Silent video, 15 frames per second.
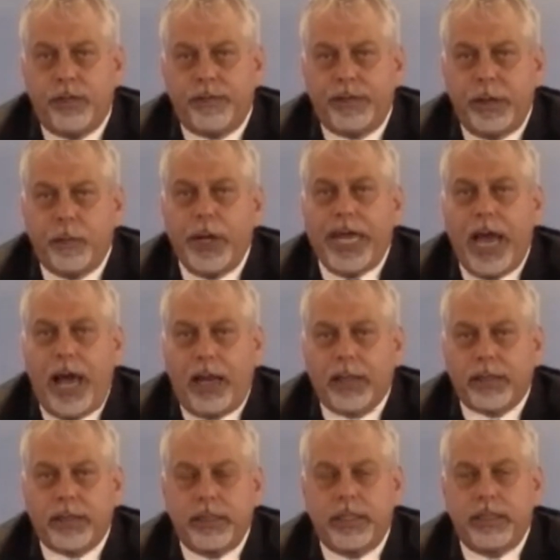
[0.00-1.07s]
of the
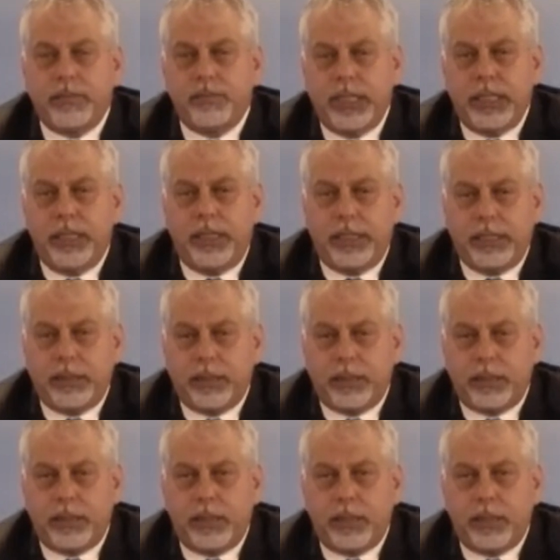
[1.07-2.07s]
reality in the Middle East.